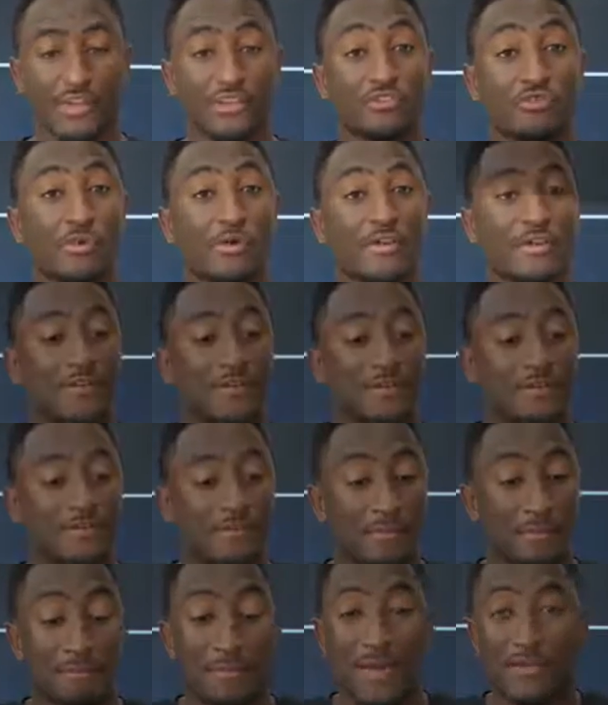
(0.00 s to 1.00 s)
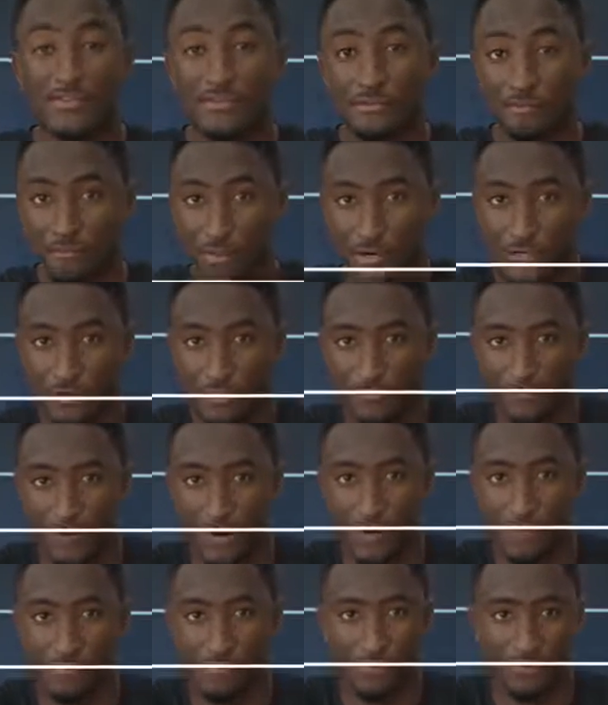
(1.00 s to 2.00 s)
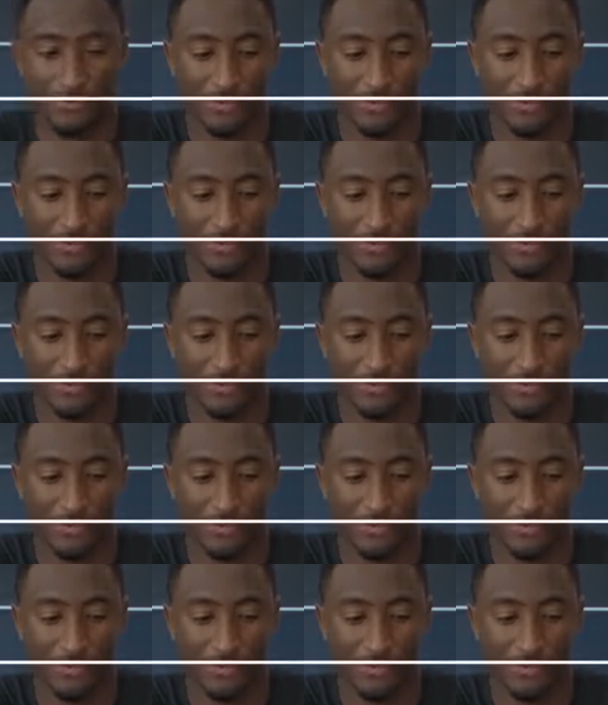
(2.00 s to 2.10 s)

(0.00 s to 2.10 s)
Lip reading: the next one is best budget phone.